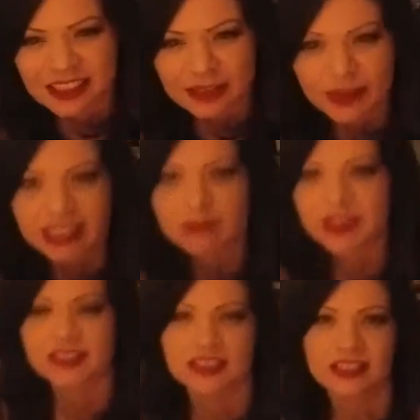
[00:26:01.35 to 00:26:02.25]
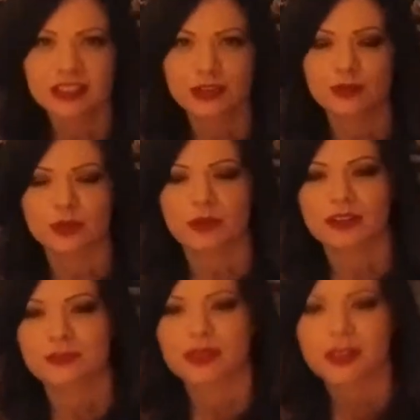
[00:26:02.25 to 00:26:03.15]
My email is in the description box
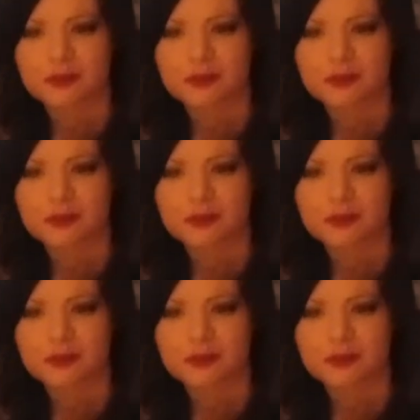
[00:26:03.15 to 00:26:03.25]
below.